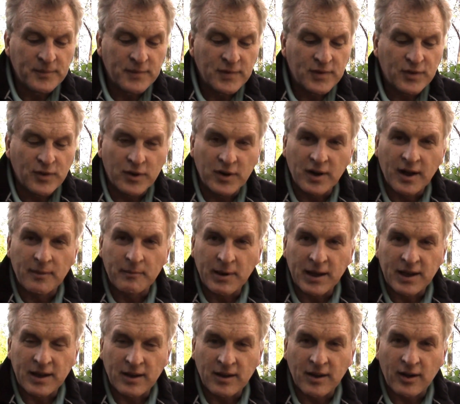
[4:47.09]
so you're not
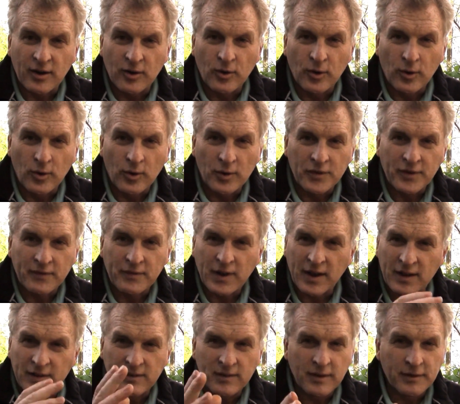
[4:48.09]
making a lot of holes. I've
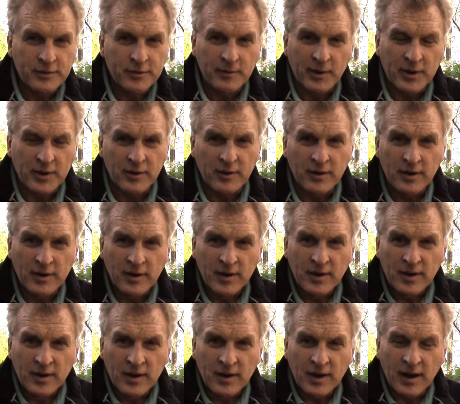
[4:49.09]
got some other
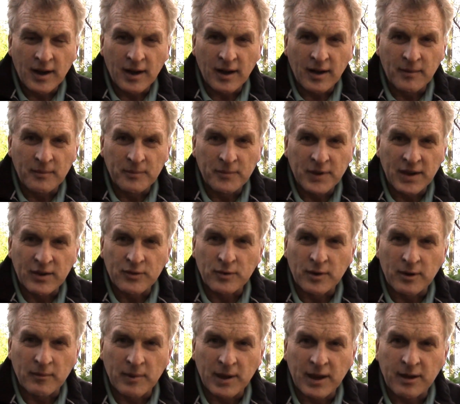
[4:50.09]
things
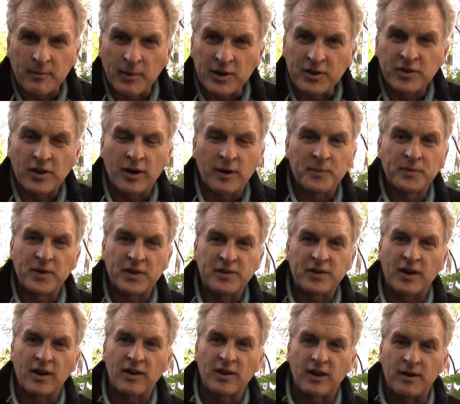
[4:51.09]
when I'm making my tarps. I
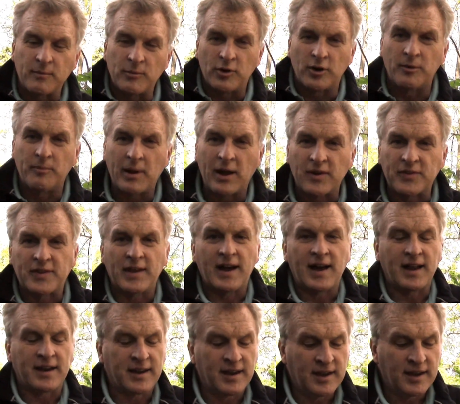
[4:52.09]
talk a lot more about
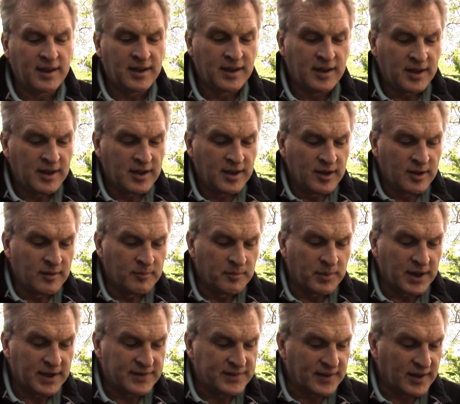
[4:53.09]
that,
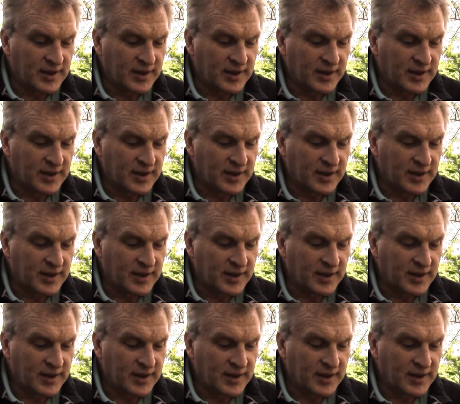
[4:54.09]
but